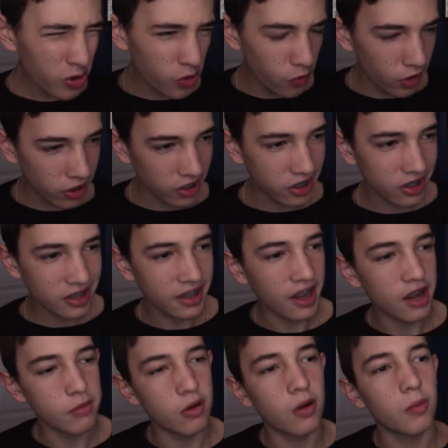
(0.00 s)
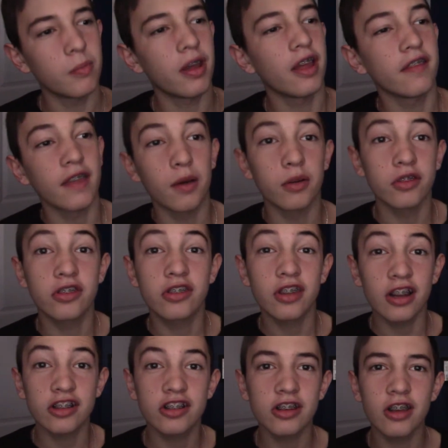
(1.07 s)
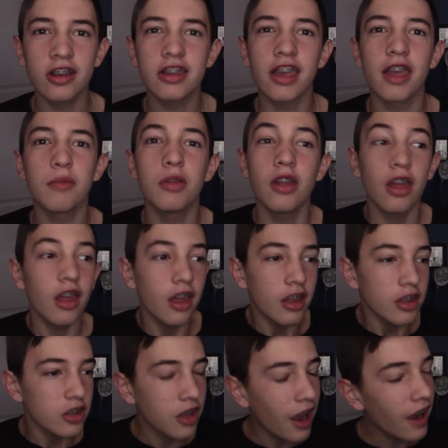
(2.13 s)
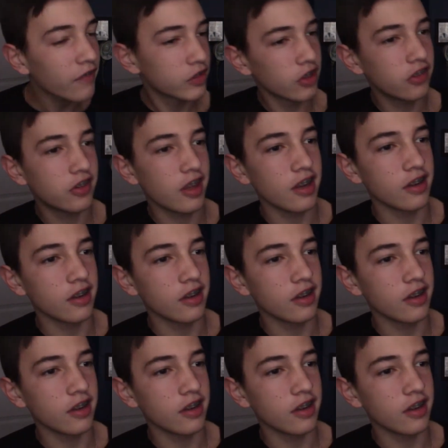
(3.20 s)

what a good game. Oh, man, that was such a good game. You have to say,